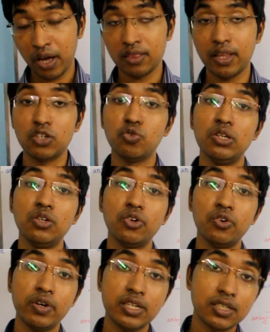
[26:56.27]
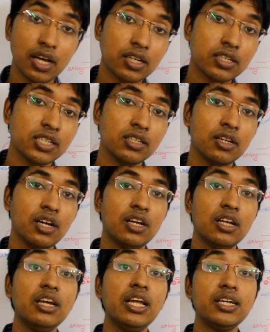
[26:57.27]
and that will result in
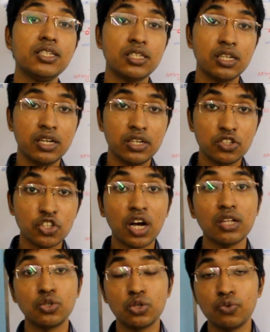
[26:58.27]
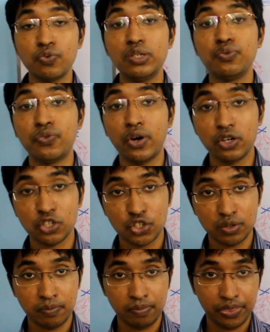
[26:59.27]
less chance of infarction.